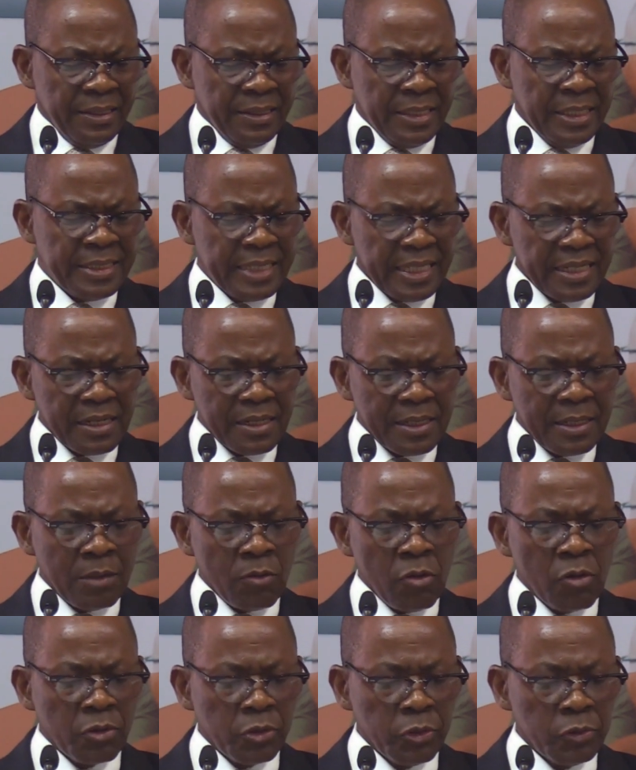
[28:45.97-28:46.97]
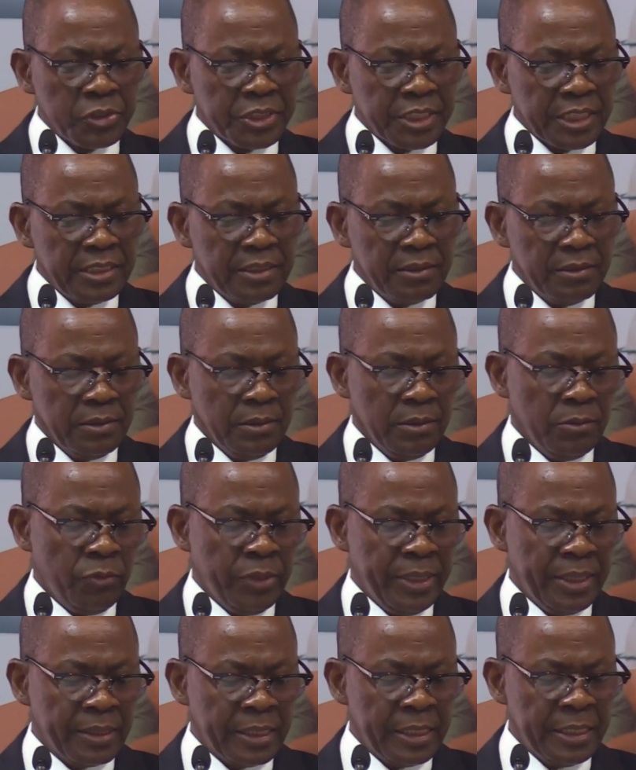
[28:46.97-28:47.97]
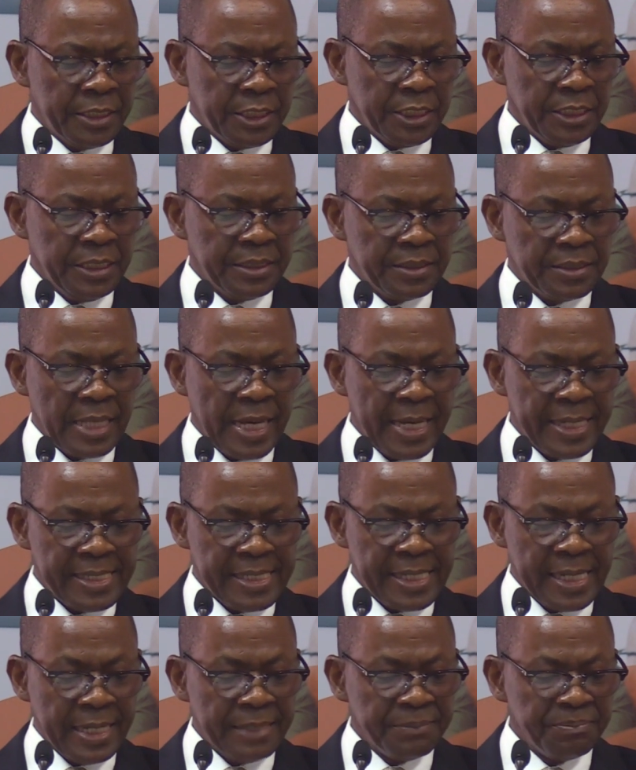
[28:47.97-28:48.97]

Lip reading: The general conclusion we reach is that